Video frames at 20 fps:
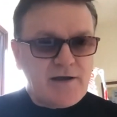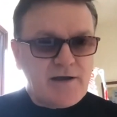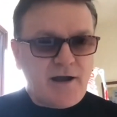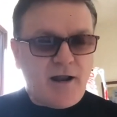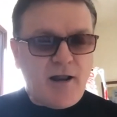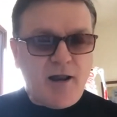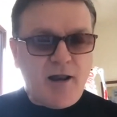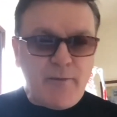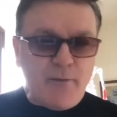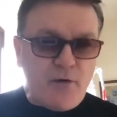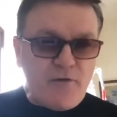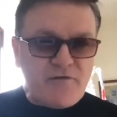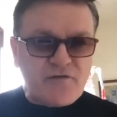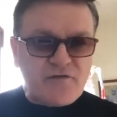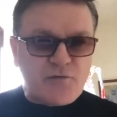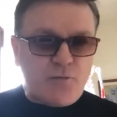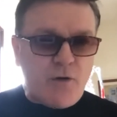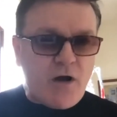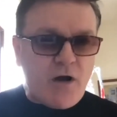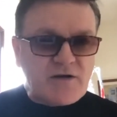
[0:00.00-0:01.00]
climb over
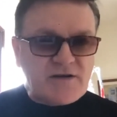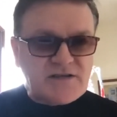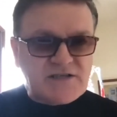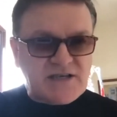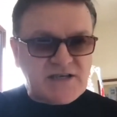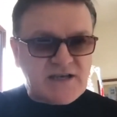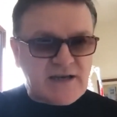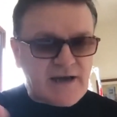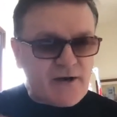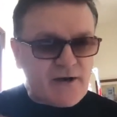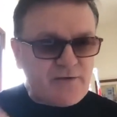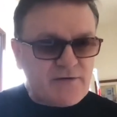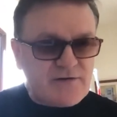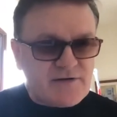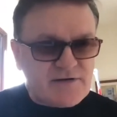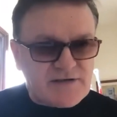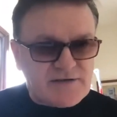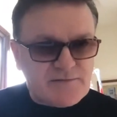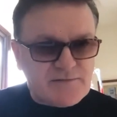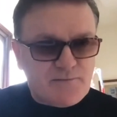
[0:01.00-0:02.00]
the rocks to get out
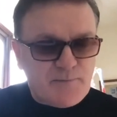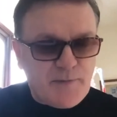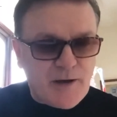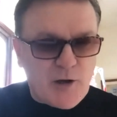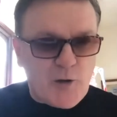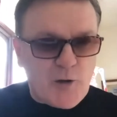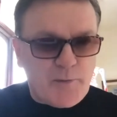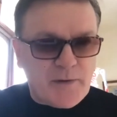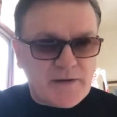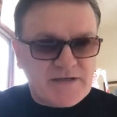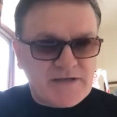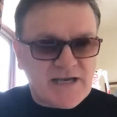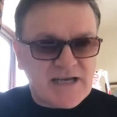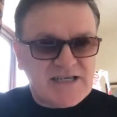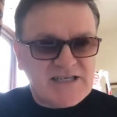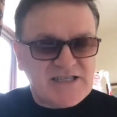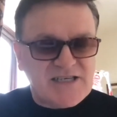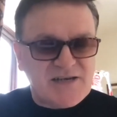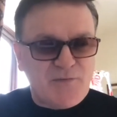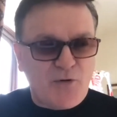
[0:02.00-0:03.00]
to pick up a
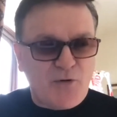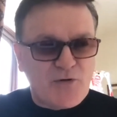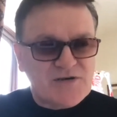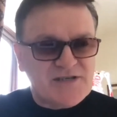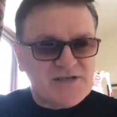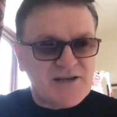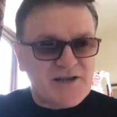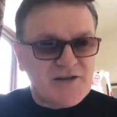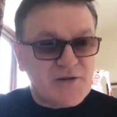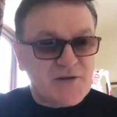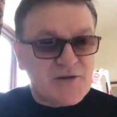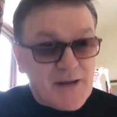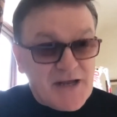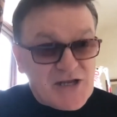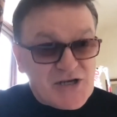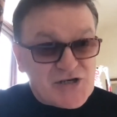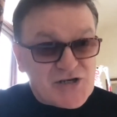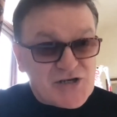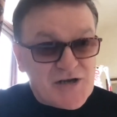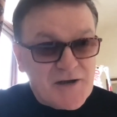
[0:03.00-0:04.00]
tasty morsel on the
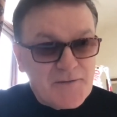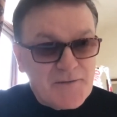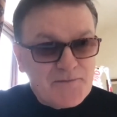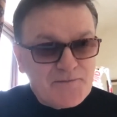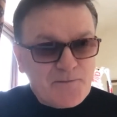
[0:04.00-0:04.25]
beach.